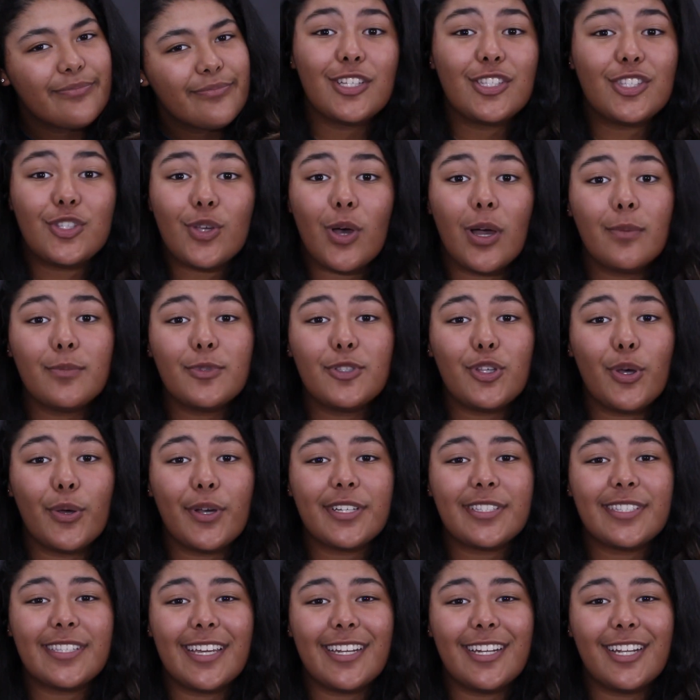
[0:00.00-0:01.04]
So I'm so
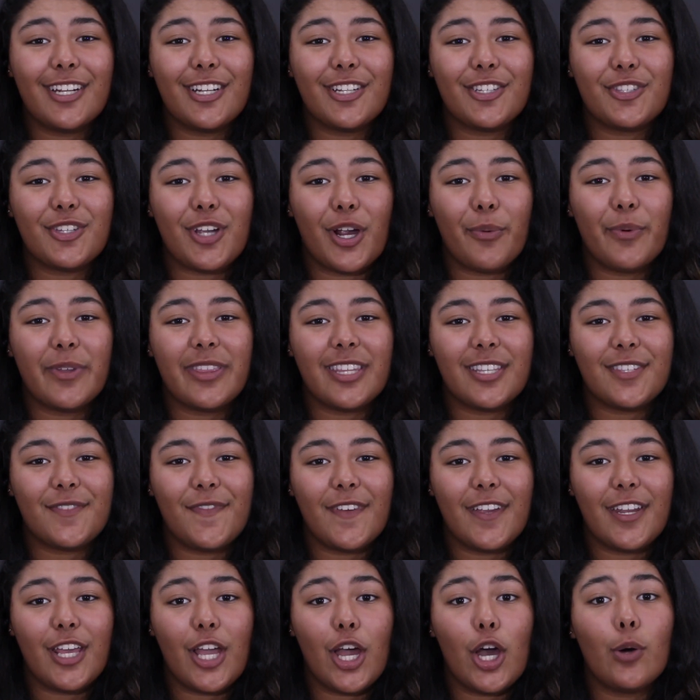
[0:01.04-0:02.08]
excited to start with this
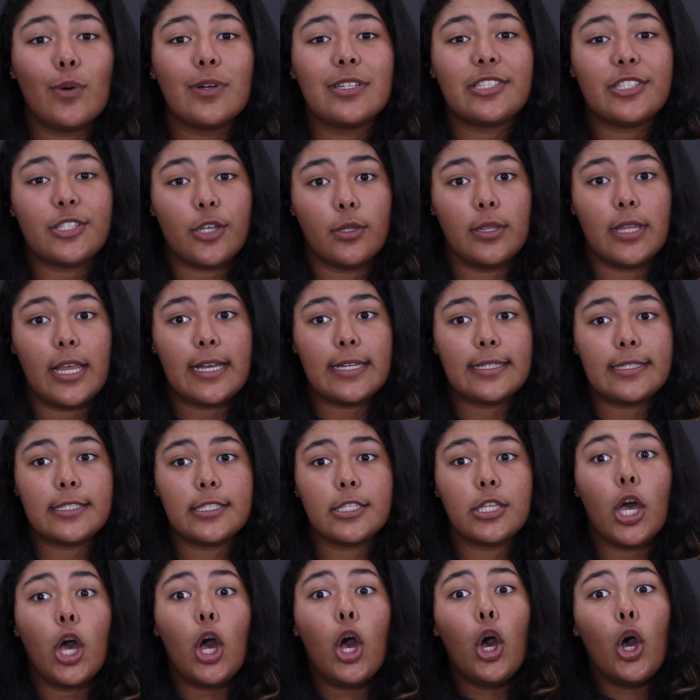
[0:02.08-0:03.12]
video, so let's